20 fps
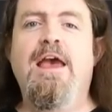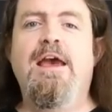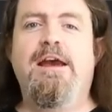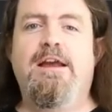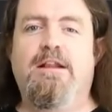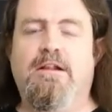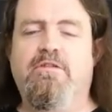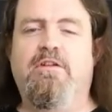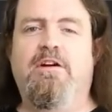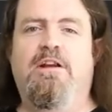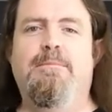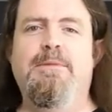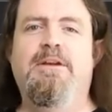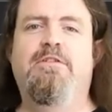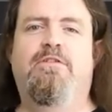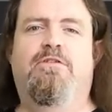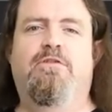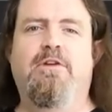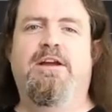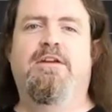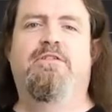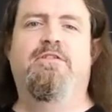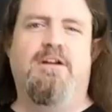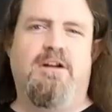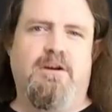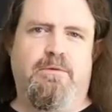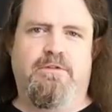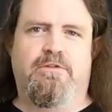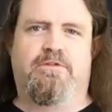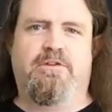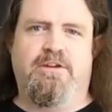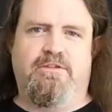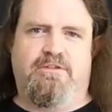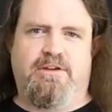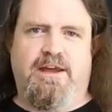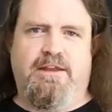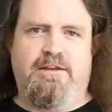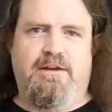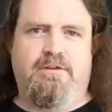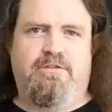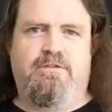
it'll turn them into strings and glue the strings together.